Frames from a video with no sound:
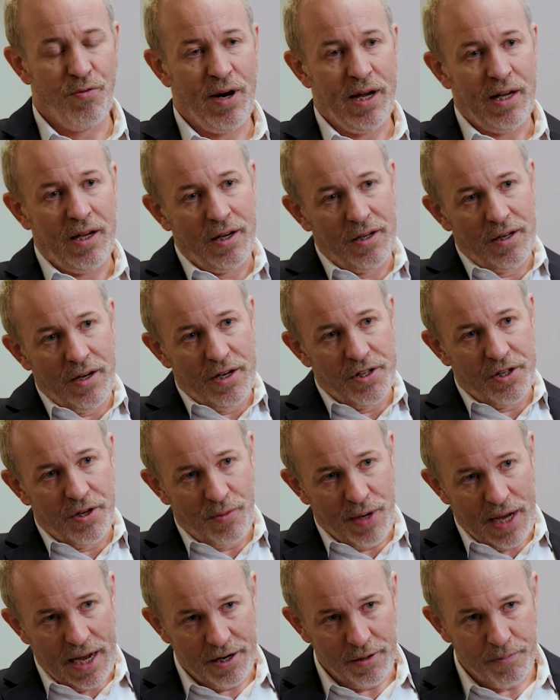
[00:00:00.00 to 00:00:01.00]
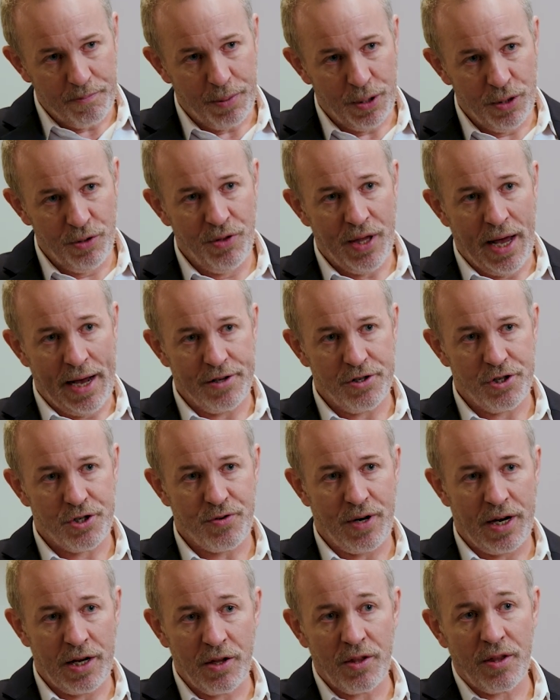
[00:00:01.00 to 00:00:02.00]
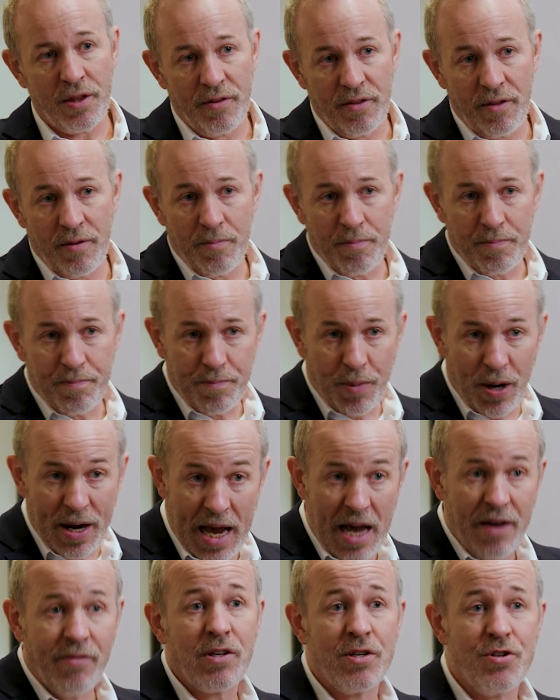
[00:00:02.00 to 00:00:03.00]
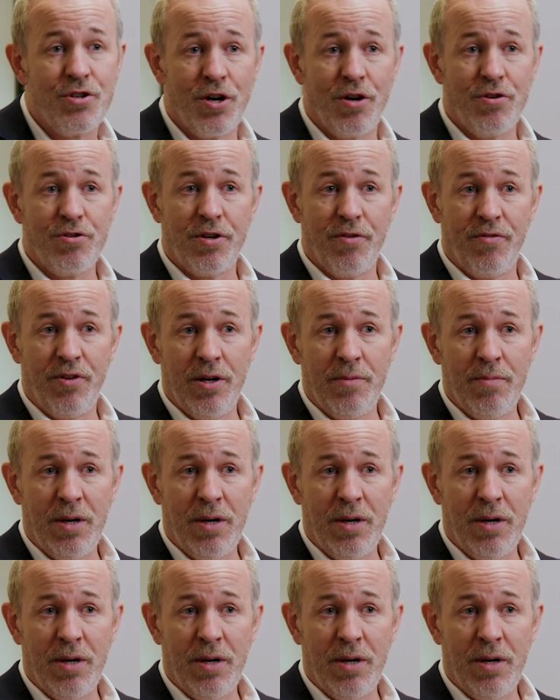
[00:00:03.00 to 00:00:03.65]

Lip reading: recognised that we had to build that strength by having Joseph in